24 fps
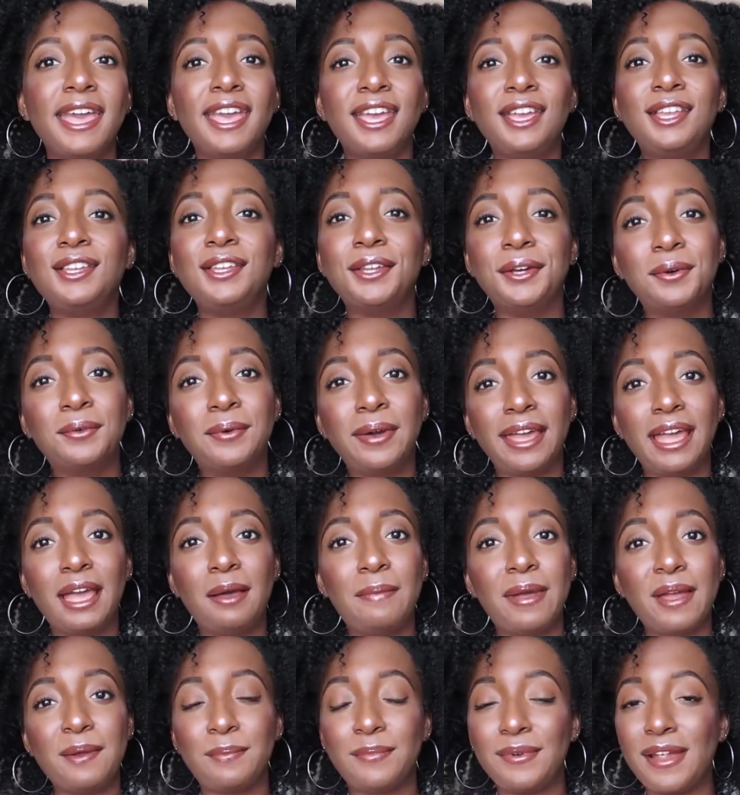In no way
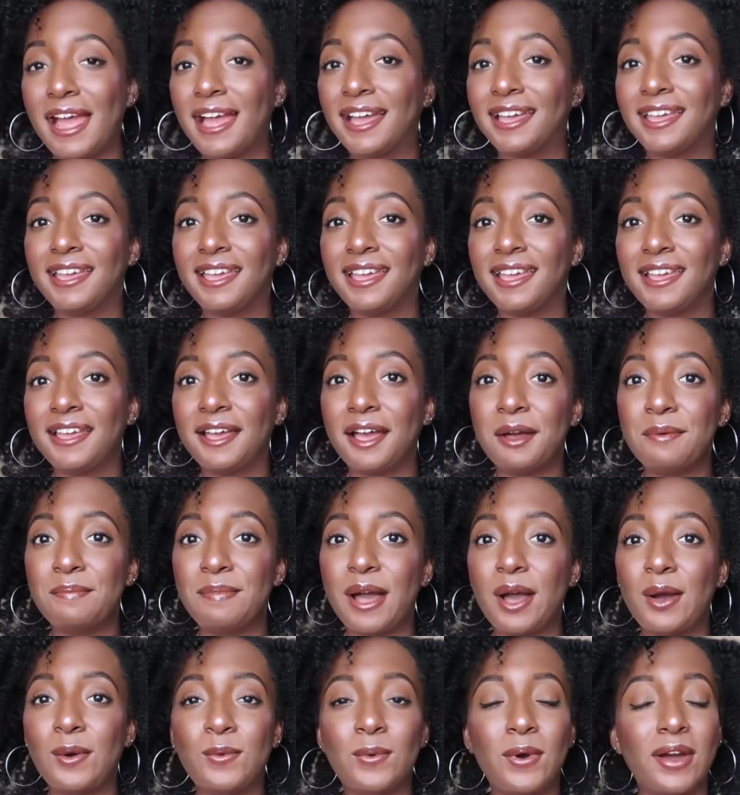am I bragging
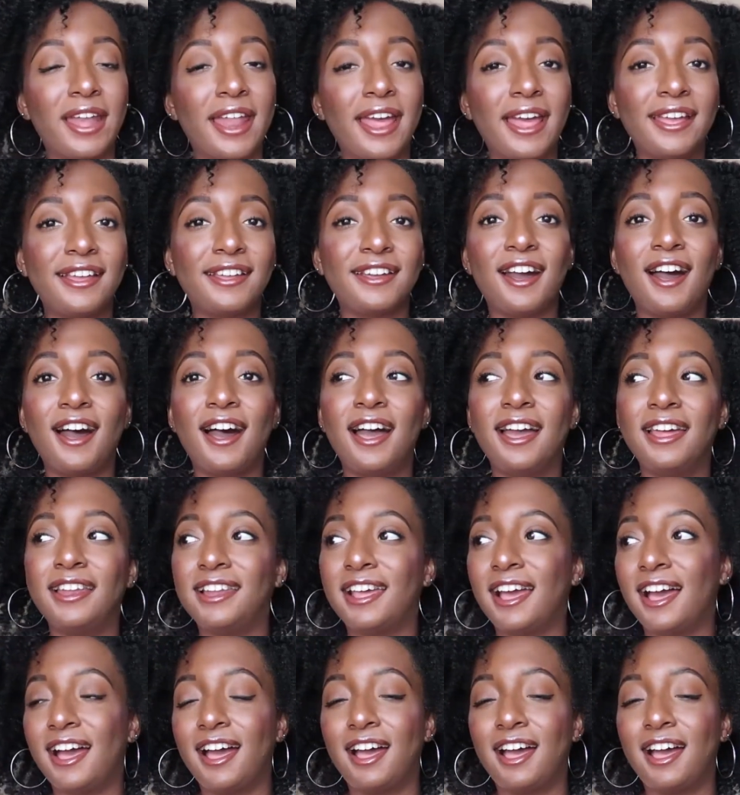about what I got.